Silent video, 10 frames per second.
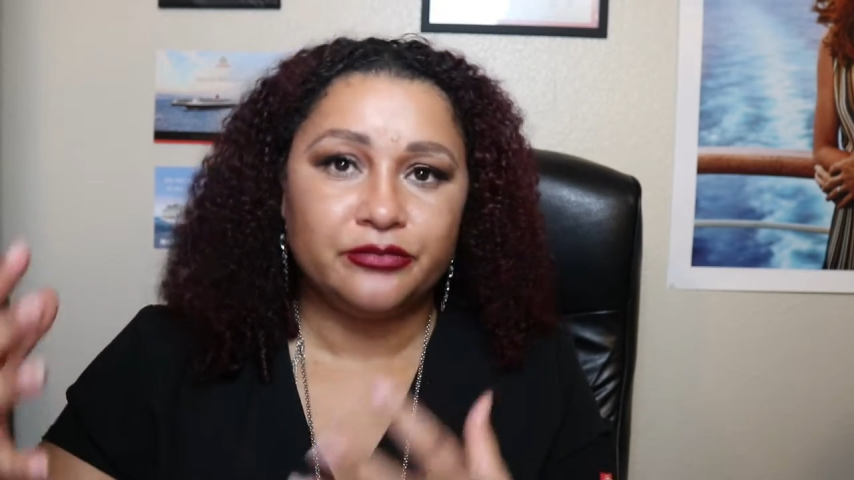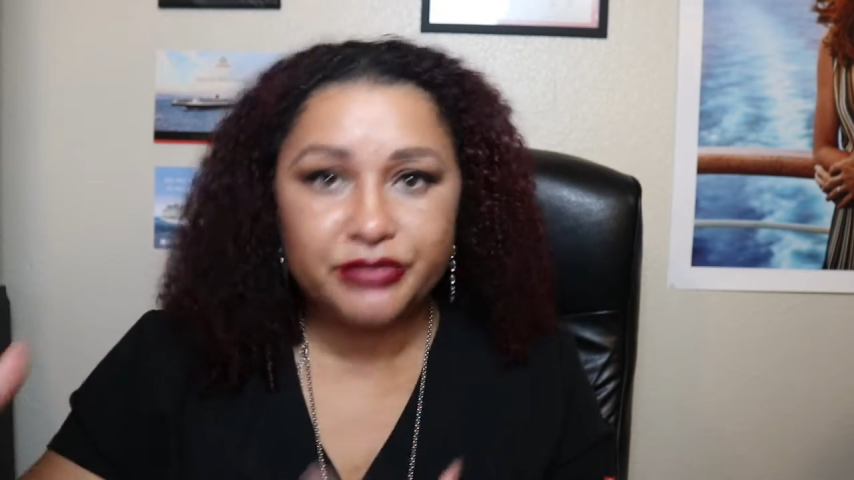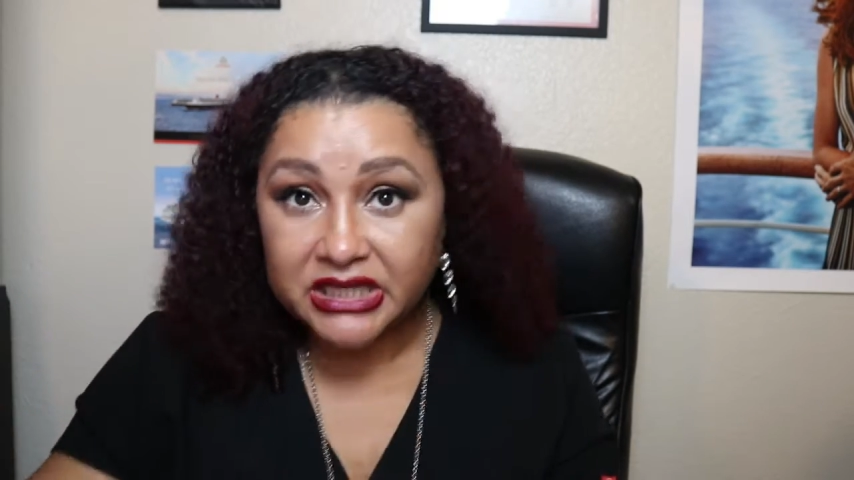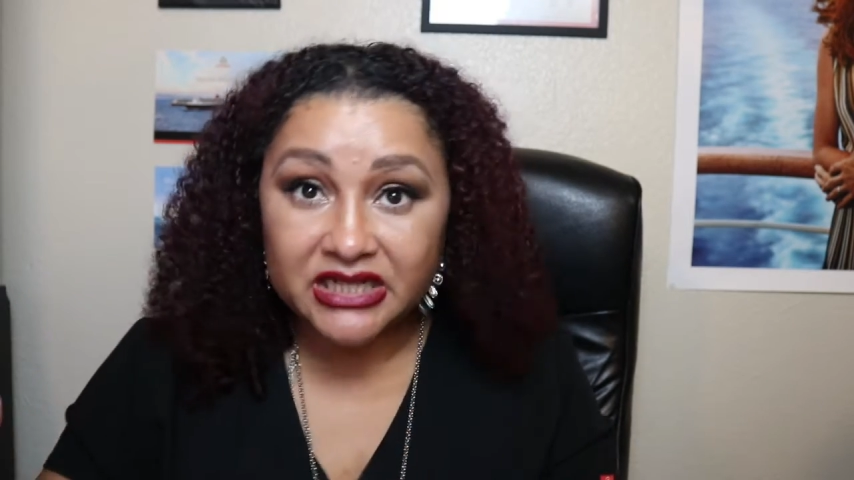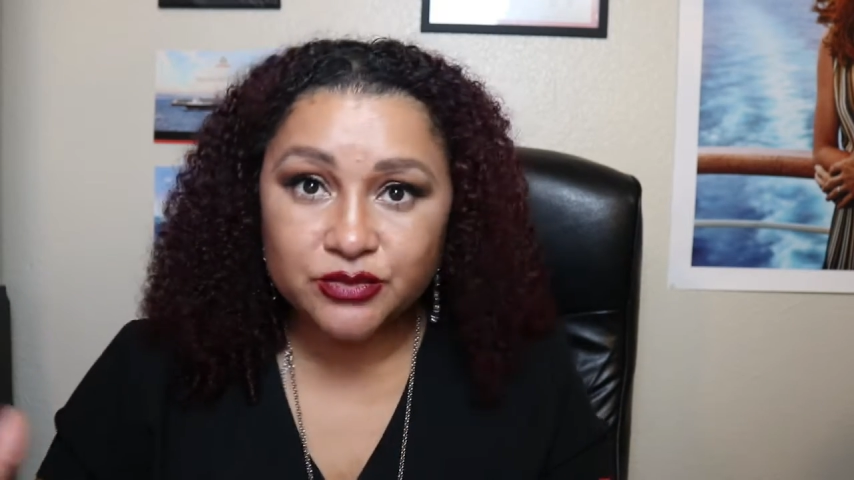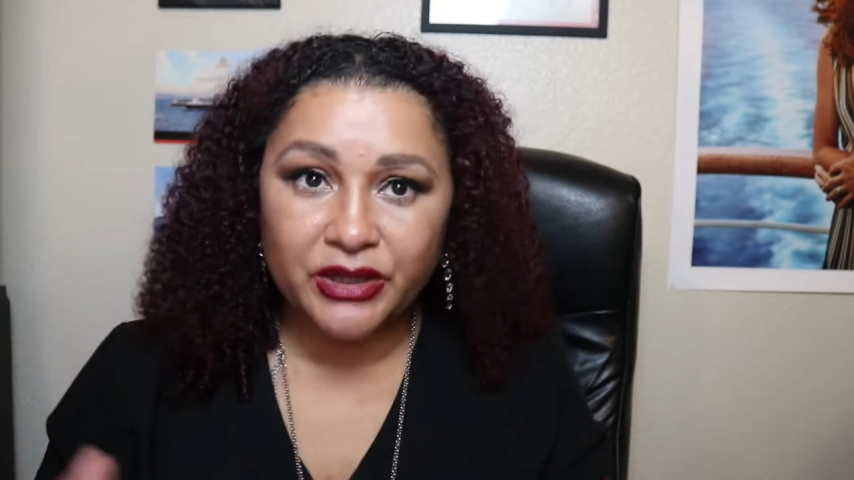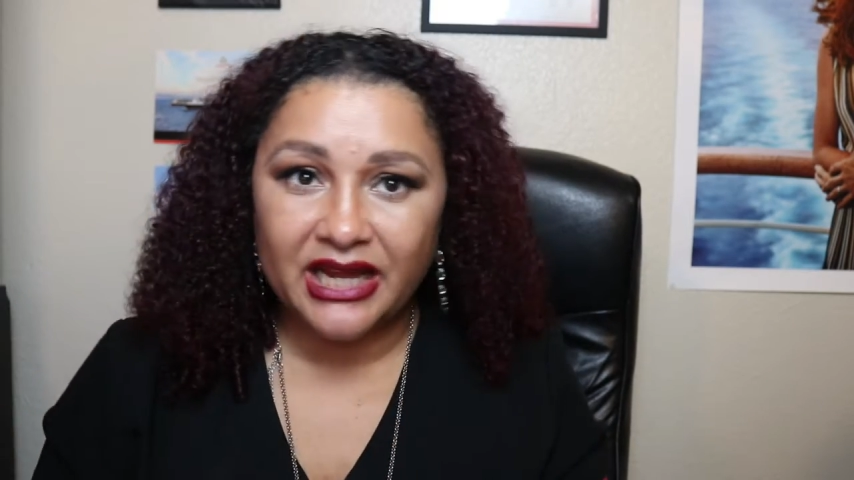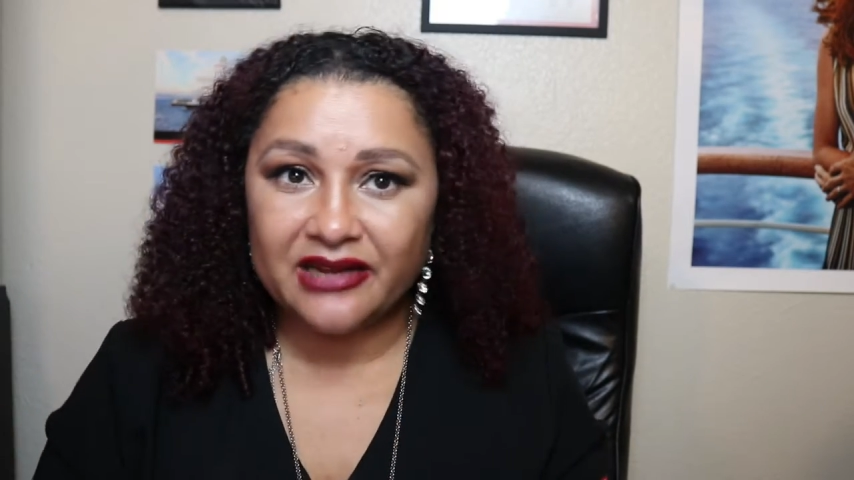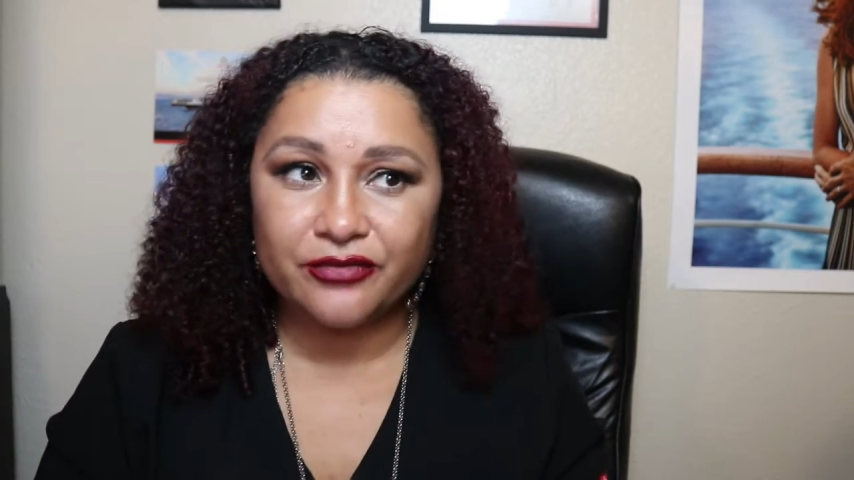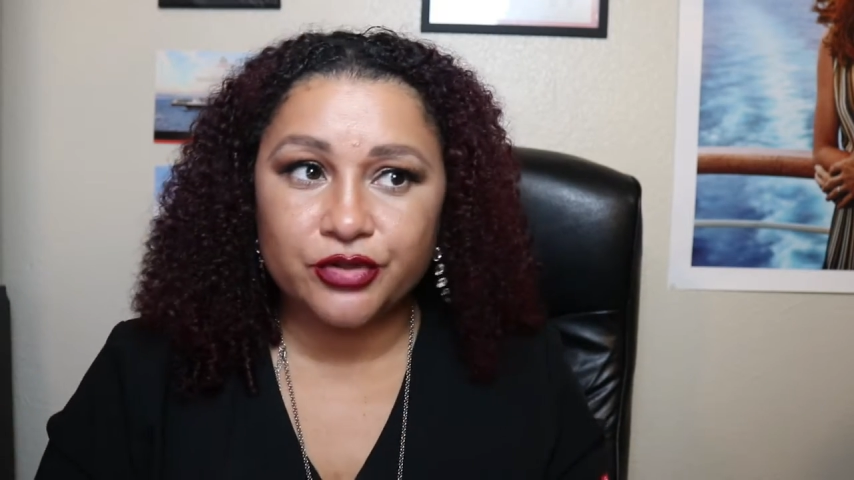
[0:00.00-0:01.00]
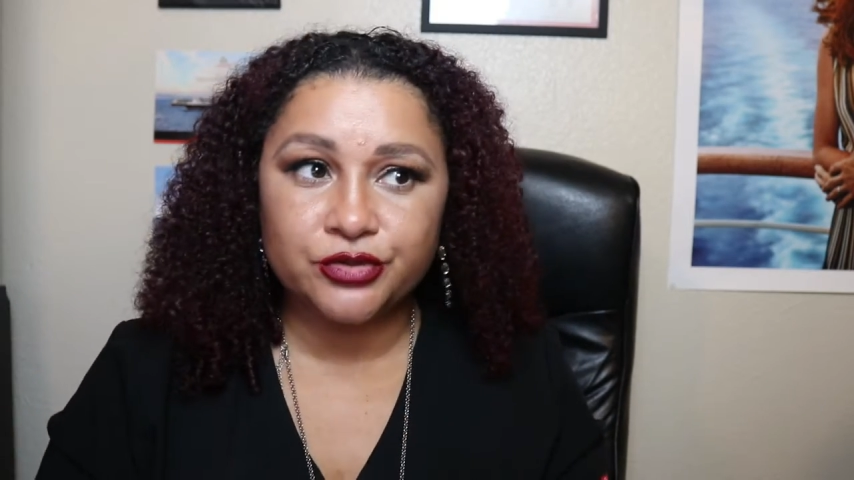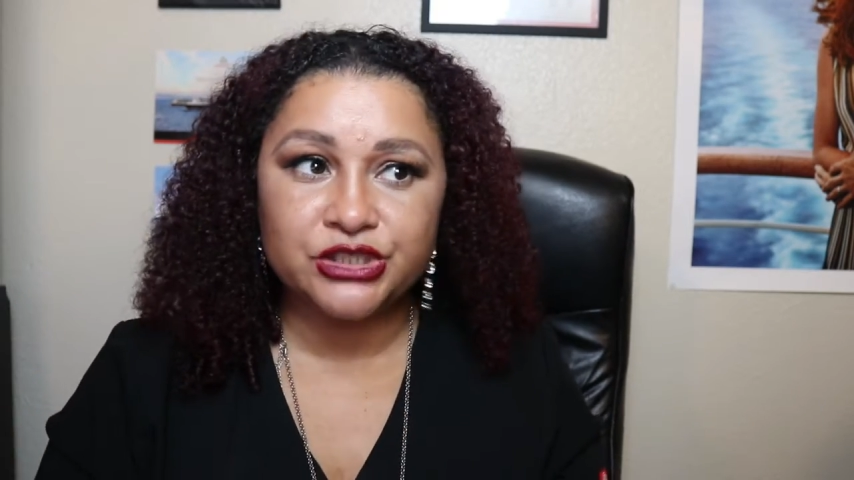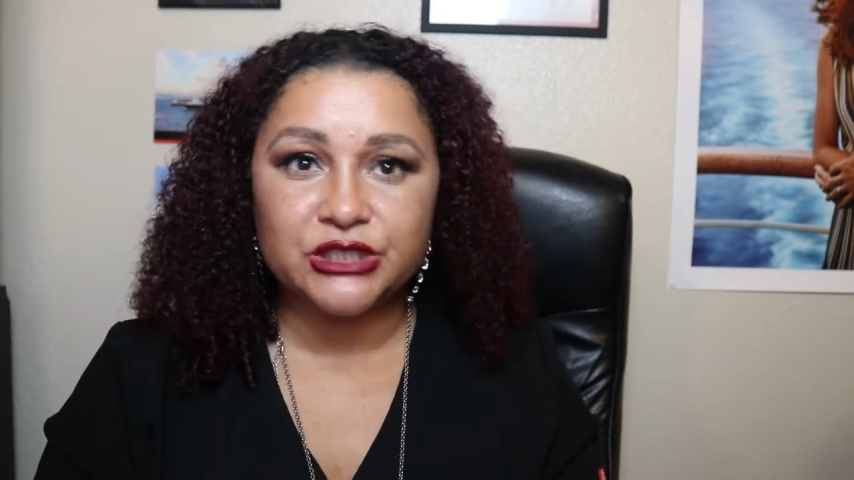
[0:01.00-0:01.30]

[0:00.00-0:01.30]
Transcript: because we have cruise